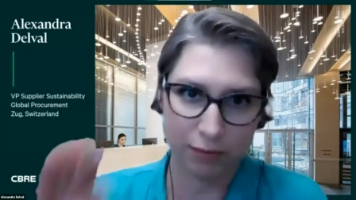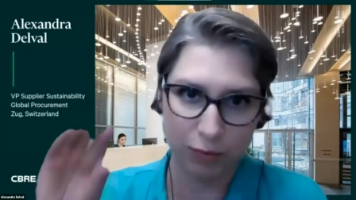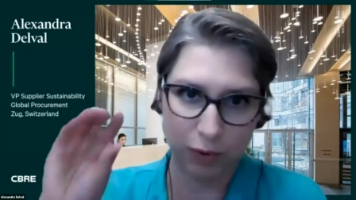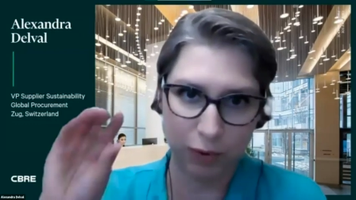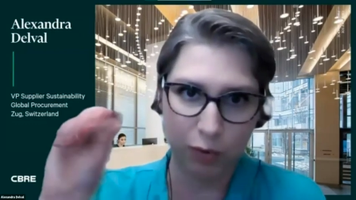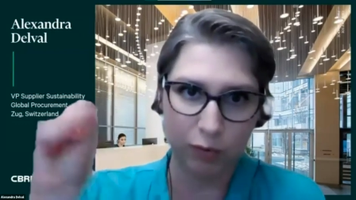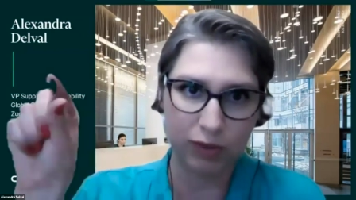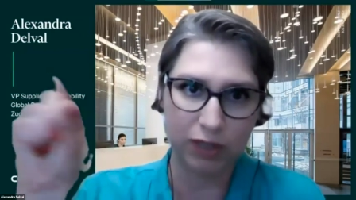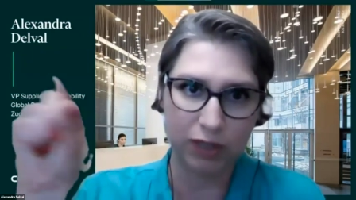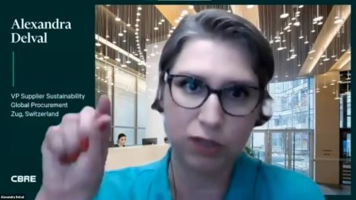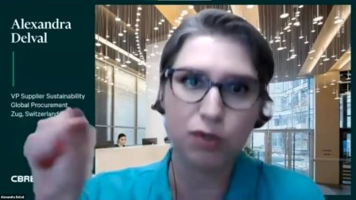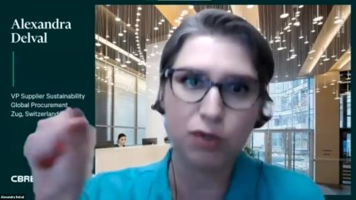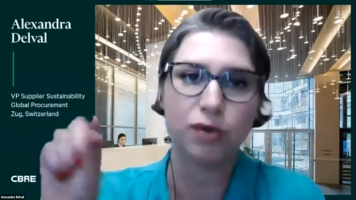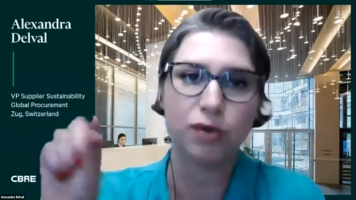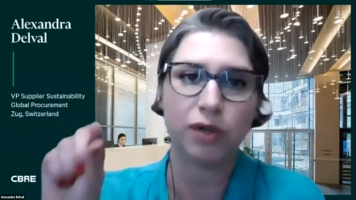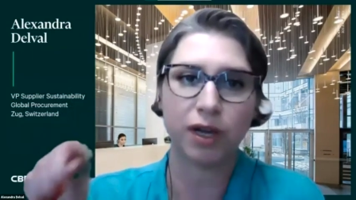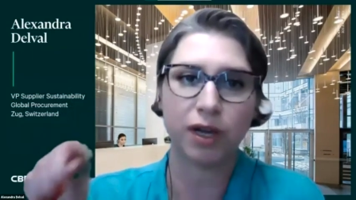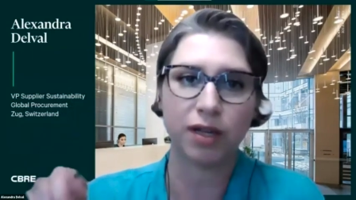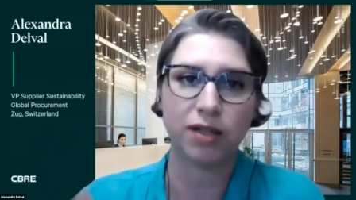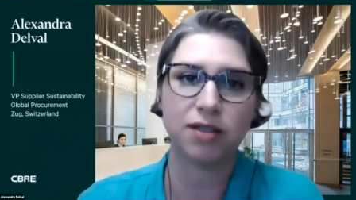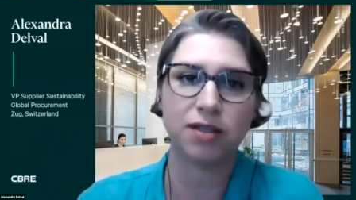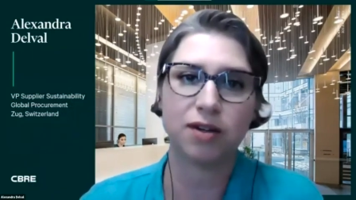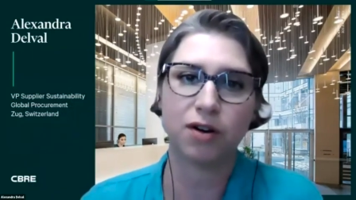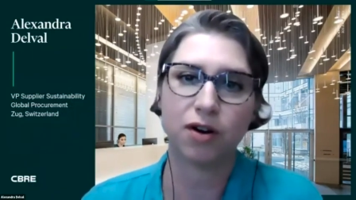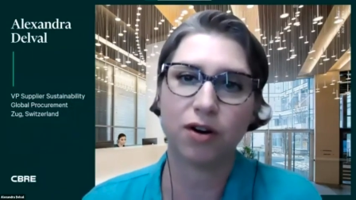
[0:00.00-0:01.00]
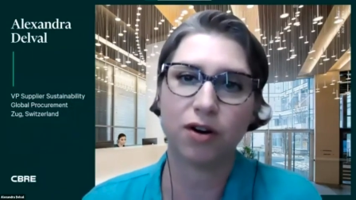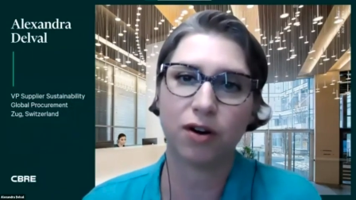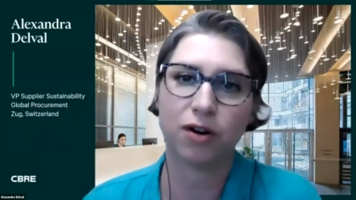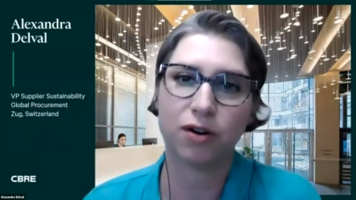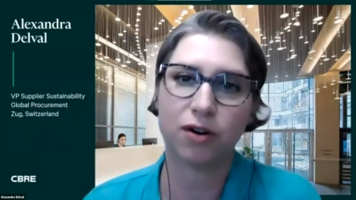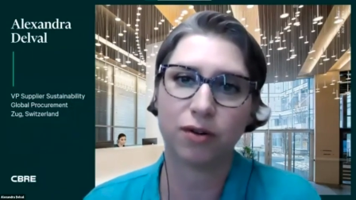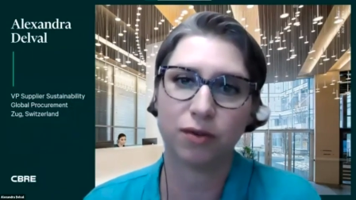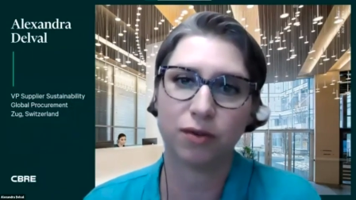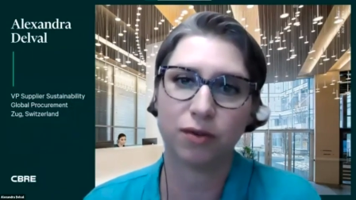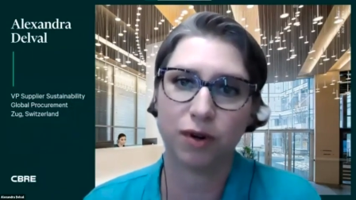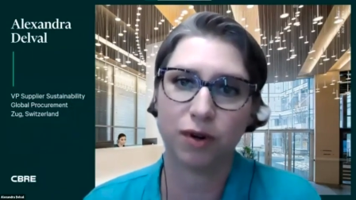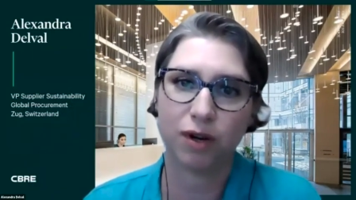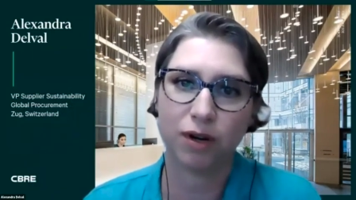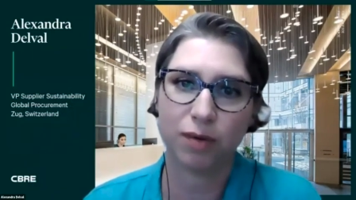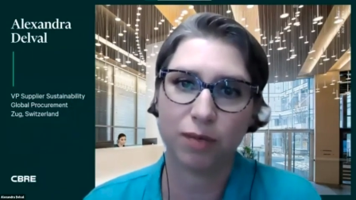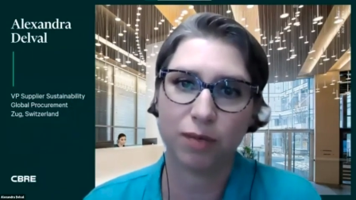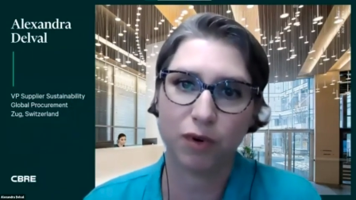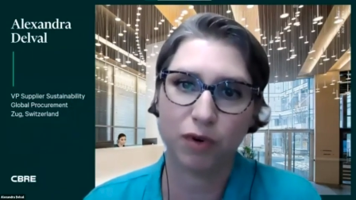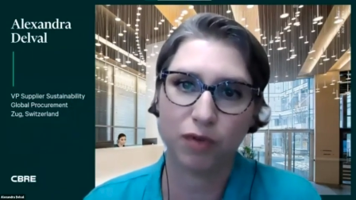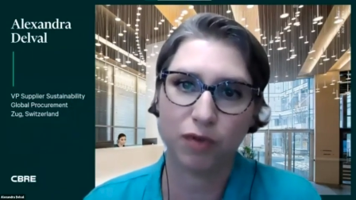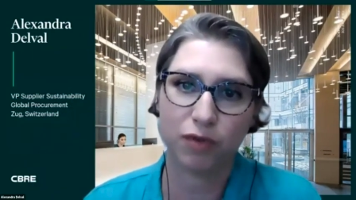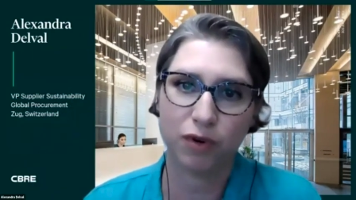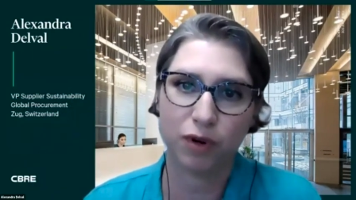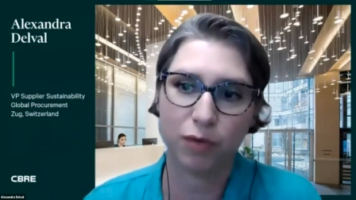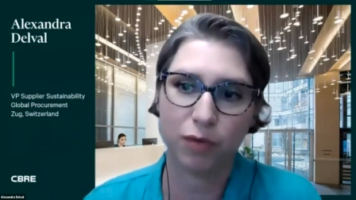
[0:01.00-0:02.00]
only two lines in our um,
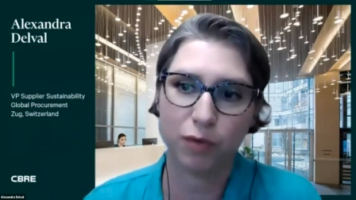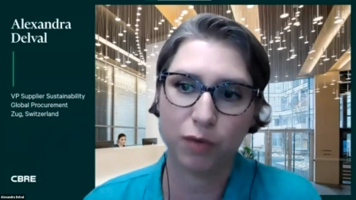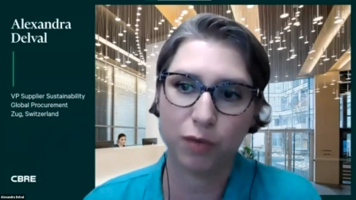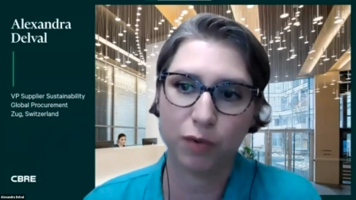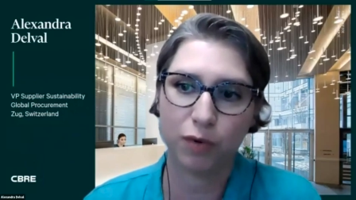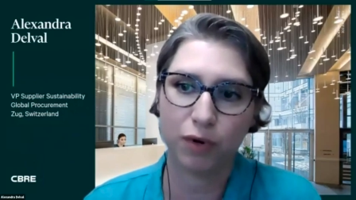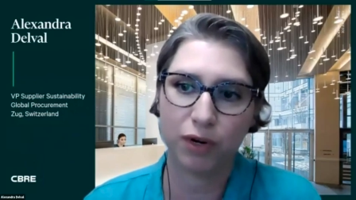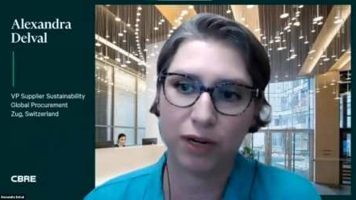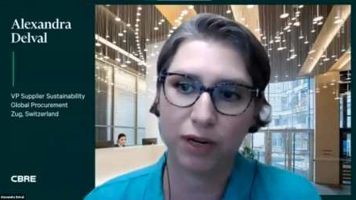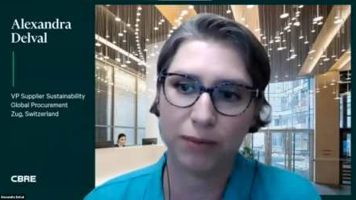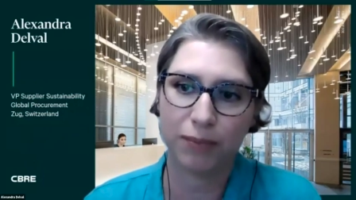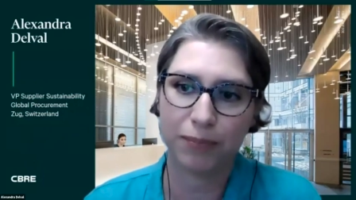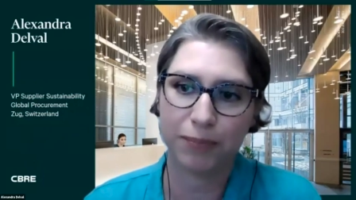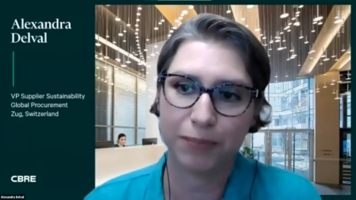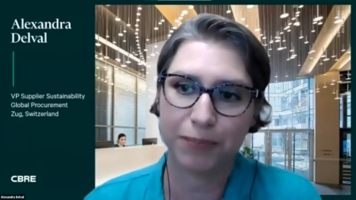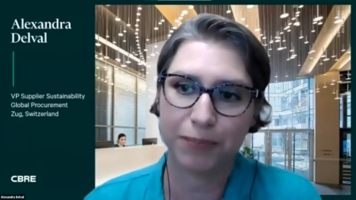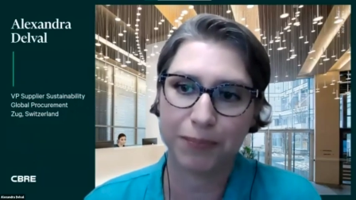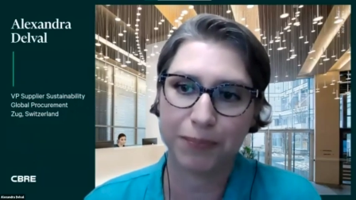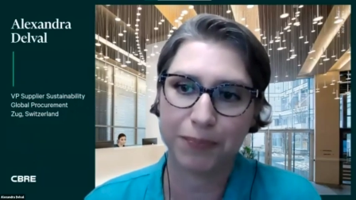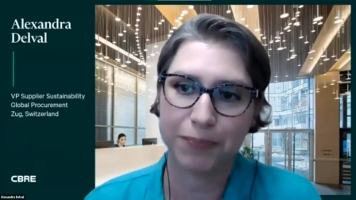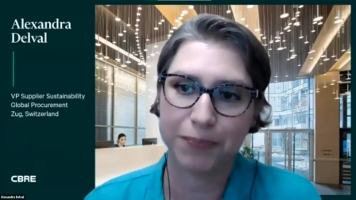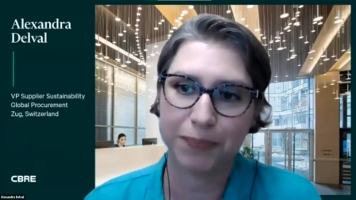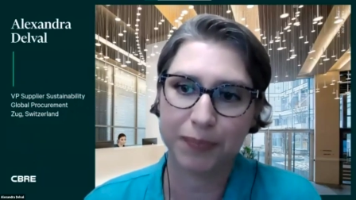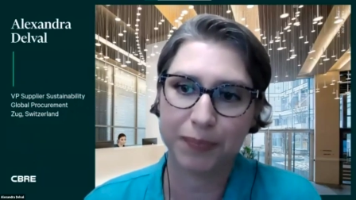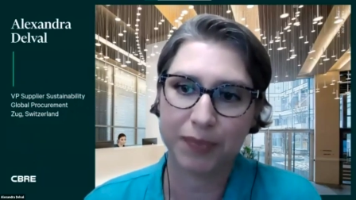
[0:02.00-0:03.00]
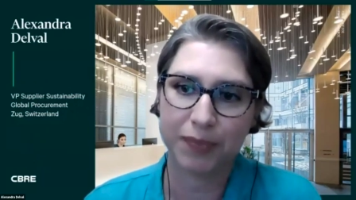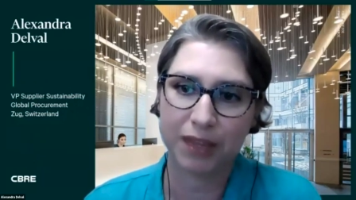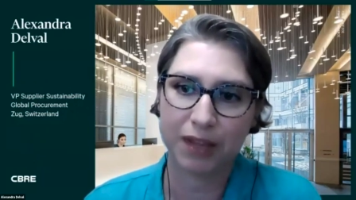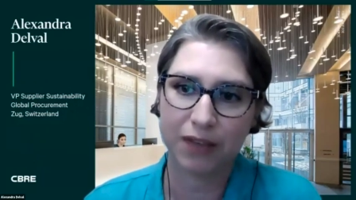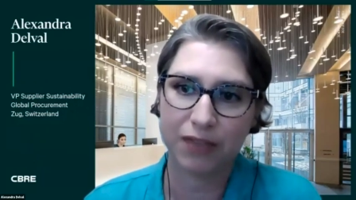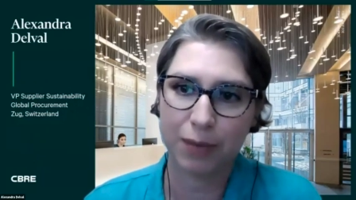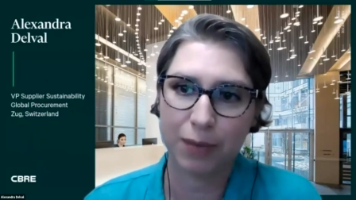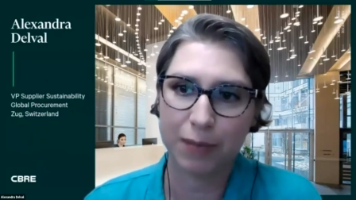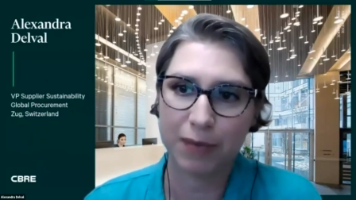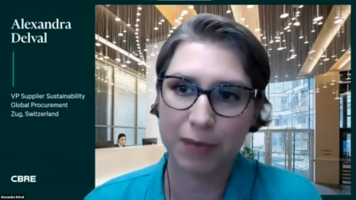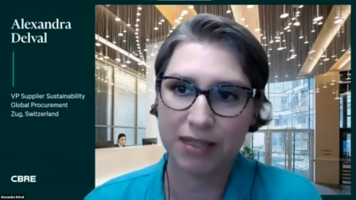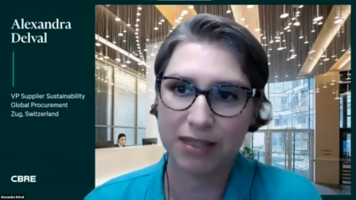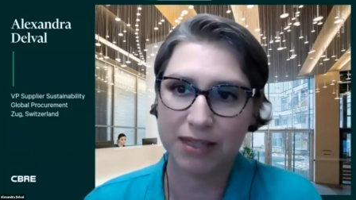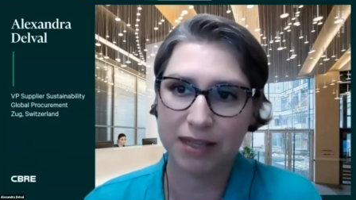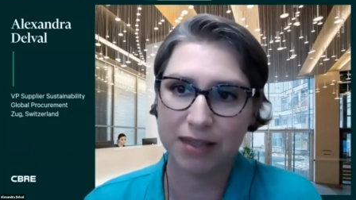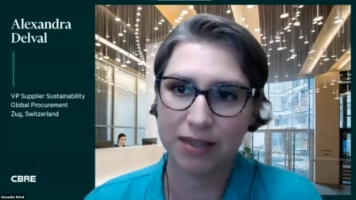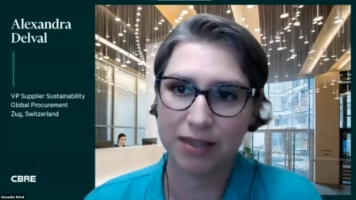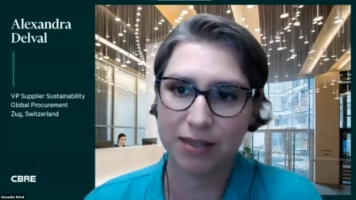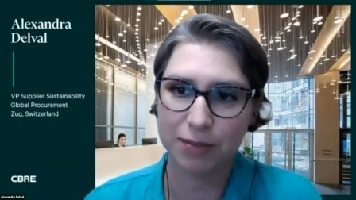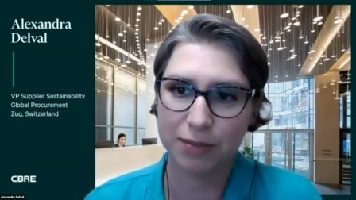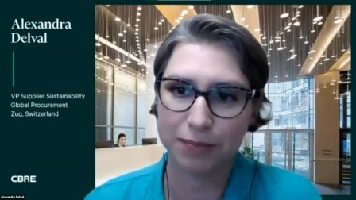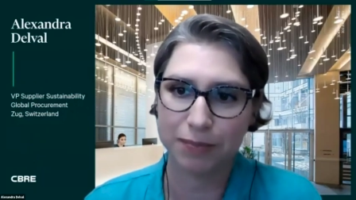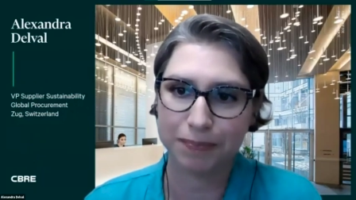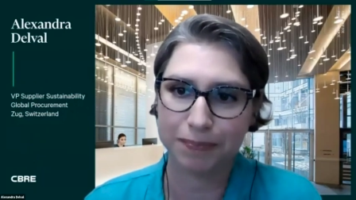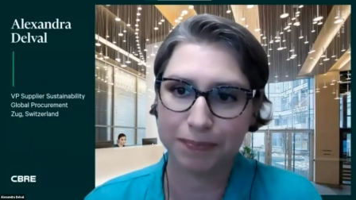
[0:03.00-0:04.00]
overall reporting that makes
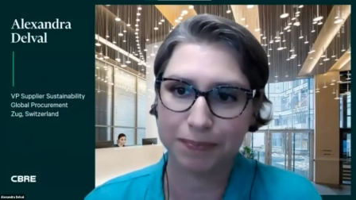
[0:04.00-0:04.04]
sense